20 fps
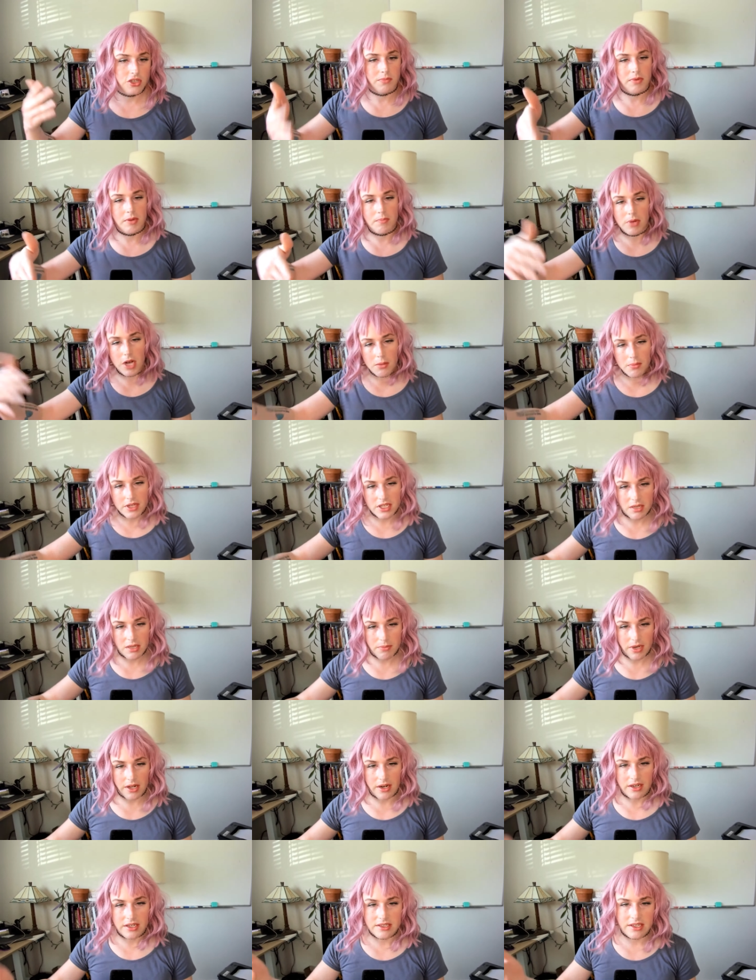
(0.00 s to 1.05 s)
to be public
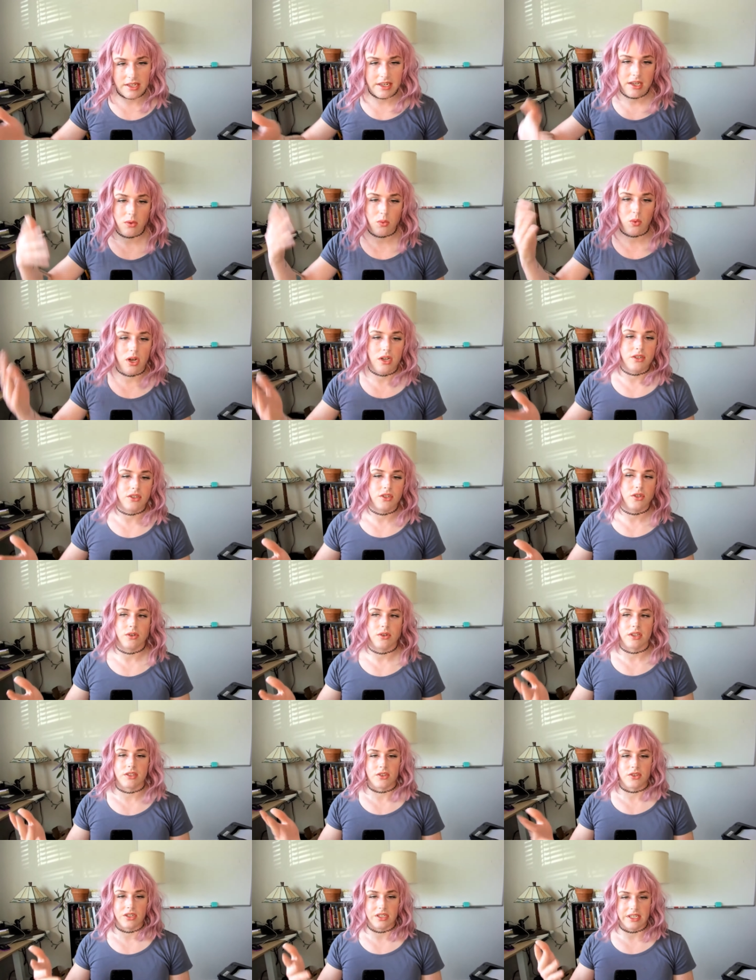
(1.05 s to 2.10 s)
about it because I didn't want to
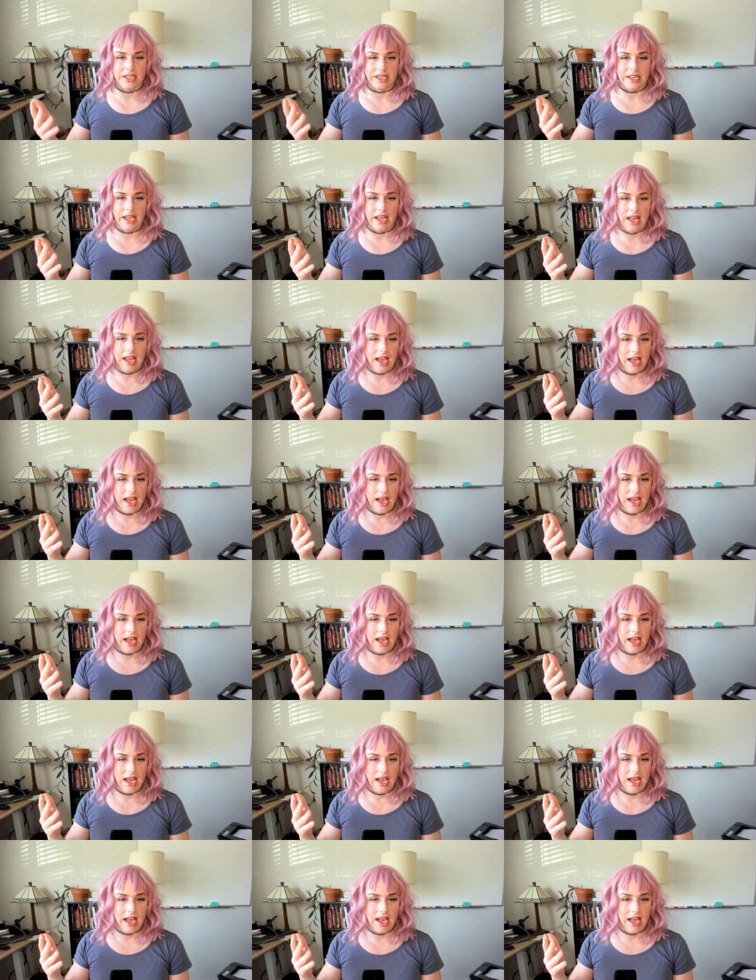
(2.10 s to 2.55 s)
necessarily